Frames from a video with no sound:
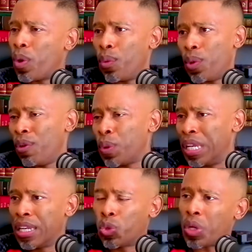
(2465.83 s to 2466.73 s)
if we
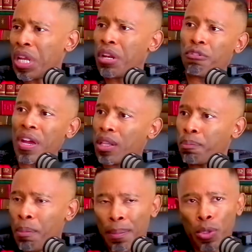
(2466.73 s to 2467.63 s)
needed to
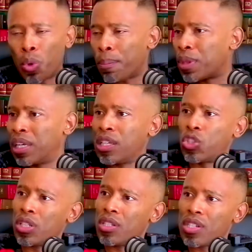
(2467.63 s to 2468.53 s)
renovate, maybe do up the
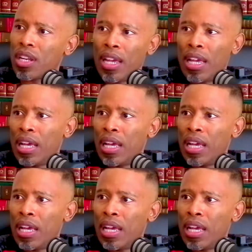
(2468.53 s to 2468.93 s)
kitchens and,